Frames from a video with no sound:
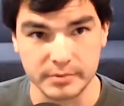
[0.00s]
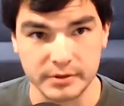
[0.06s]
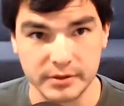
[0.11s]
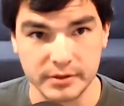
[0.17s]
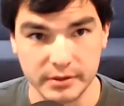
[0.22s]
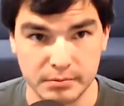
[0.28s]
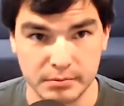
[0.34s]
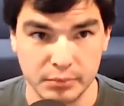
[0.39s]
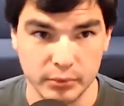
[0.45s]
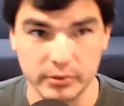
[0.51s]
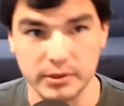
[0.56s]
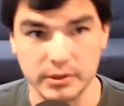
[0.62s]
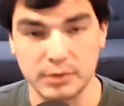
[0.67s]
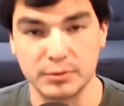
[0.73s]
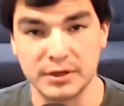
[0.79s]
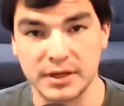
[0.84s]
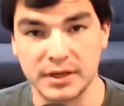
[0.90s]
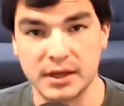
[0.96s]
the boring
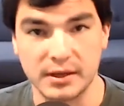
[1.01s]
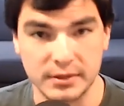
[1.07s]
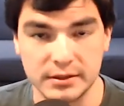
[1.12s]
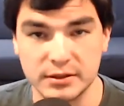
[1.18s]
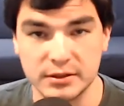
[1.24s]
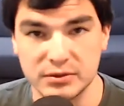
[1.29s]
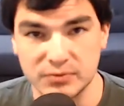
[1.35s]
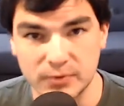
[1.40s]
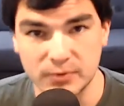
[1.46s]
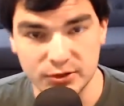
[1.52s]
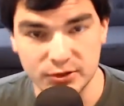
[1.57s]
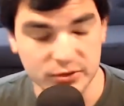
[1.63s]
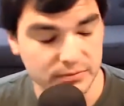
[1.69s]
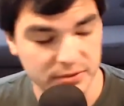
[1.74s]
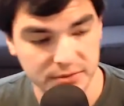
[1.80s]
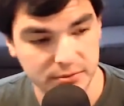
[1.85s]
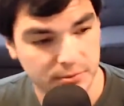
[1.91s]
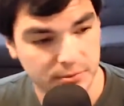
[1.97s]
monotony of watching
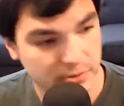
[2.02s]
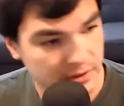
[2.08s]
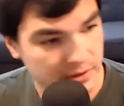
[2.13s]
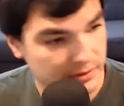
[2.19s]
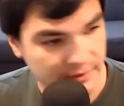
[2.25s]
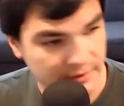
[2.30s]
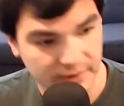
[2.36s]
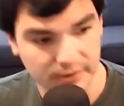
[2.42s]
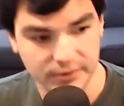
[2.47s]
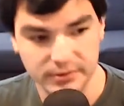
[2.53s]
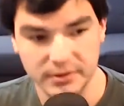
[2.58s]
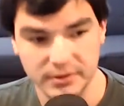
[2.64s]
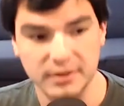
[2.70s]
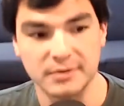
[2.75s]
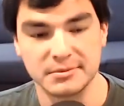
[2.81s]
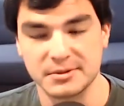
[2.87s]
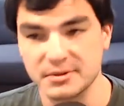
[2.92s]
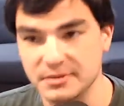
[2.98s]
people play video
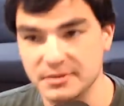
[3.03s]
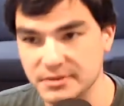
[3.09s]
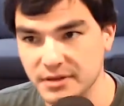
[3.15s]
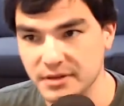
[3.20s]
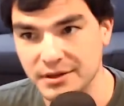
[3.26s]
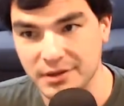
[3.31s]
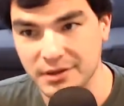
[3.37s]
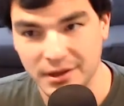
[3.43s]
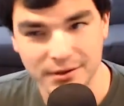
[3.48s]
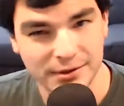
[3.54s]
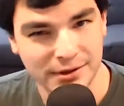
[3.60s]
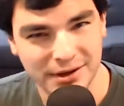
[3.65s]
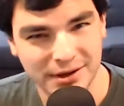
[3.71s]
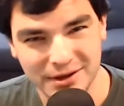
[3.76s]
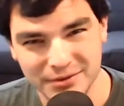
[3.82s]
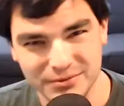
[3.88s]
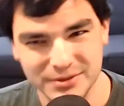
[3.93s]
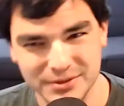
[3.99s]
games all day. I know
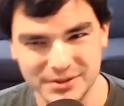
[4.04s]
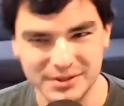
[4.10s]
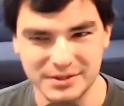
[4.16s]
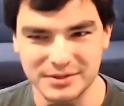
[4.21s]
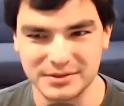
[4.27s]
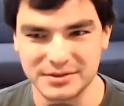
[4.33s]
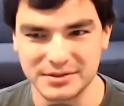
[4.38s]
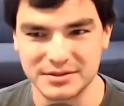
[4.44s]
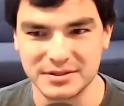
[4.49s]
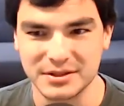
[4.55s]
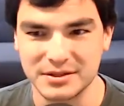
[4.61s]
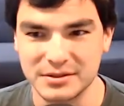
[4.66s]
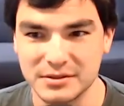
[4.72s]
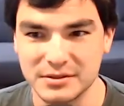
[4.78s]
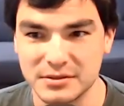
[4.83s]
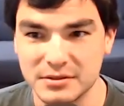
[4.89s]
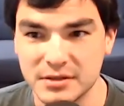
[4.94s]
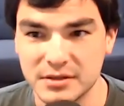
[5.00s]
how ridiculous that
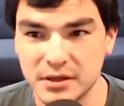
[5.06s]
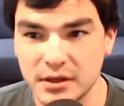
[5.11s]
is.